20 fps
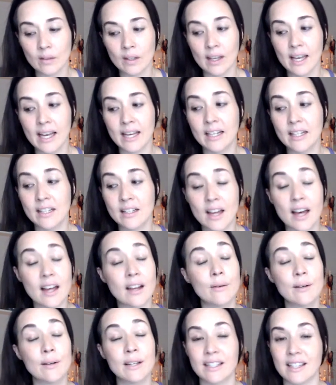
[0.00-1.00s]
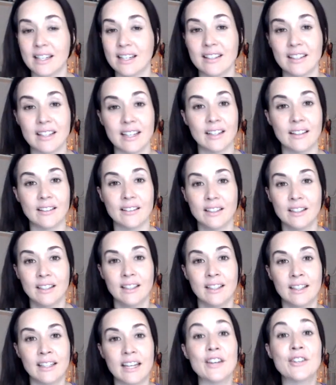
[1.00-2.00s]
And it's not always easy.
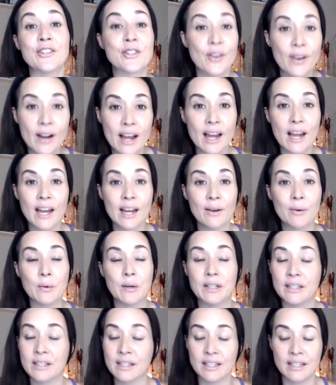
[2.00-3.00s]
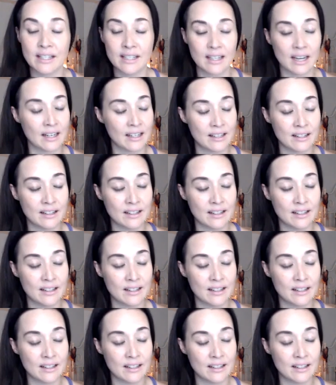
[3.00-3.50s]
Yesterday was a, a